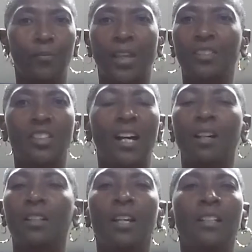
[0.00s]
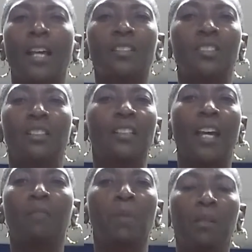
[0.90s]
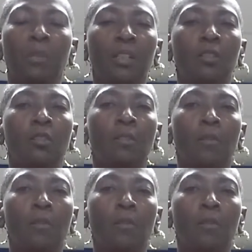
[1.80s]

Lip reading: That may be,